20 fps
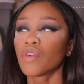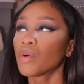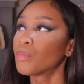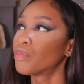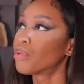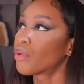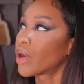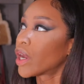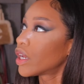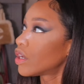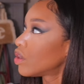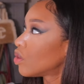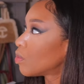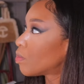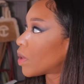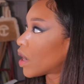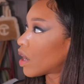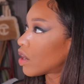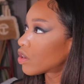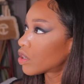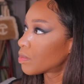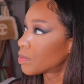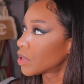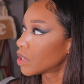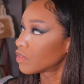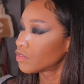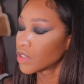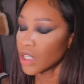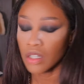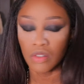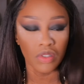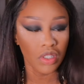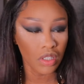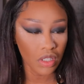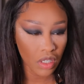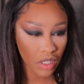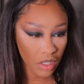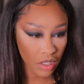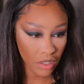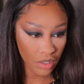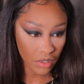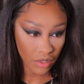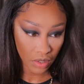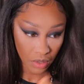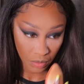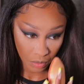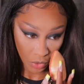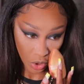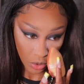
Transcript: brand new powder puff downstairs.